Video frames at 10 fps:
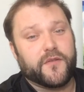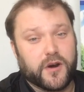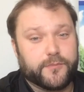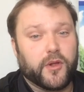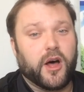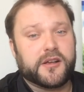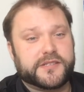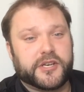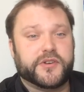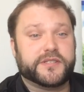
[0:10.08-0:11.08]
of our blog
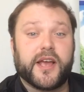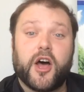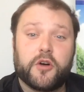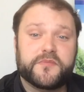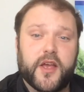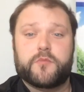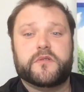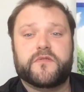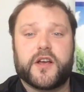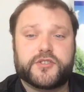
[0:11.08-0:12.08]
series to help dental
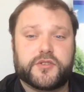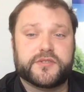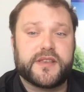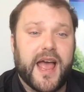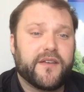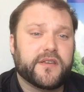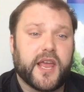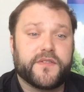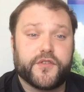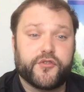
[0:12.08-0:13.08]
professionals
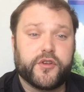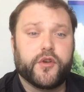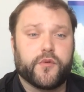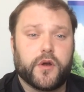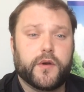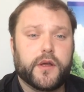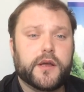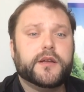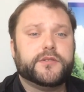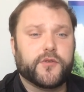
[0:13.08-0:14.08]
navigate the tricky road
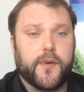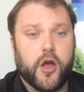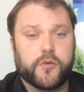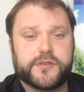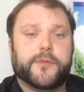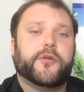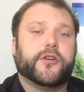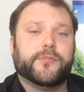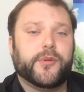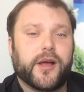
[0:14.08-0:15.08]
to amalgam
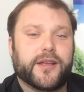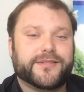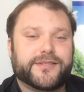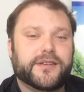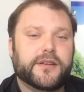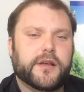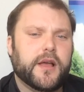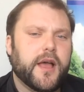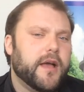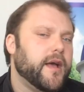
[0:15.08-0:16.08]
separator compliance.
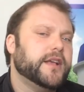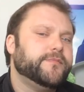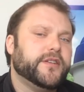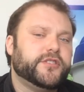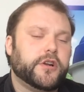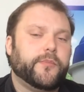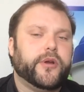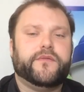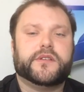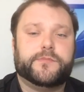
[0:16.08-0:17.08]
As mentioned in our
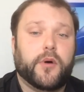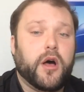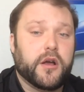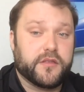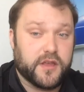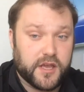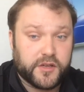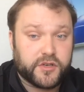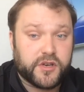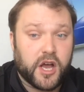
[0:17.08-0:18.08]
previous blog, the
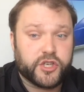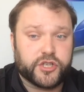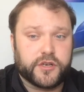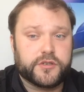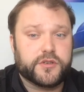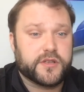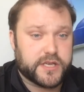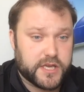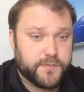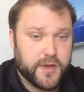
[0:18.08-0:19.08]
Introduction to
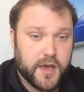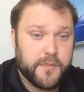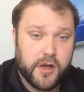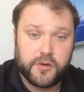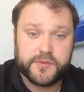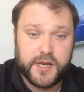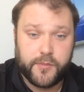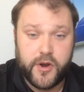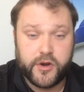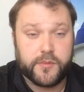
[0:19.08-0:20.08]
the EPA Amalgam
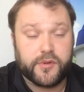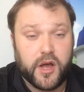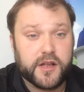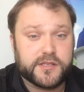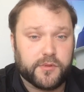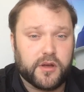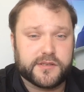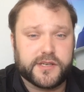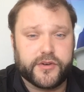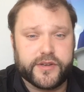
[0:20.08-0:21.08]
Separator Compliance
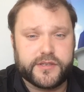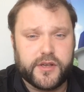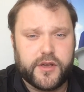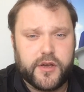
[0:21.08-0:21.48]
blog series,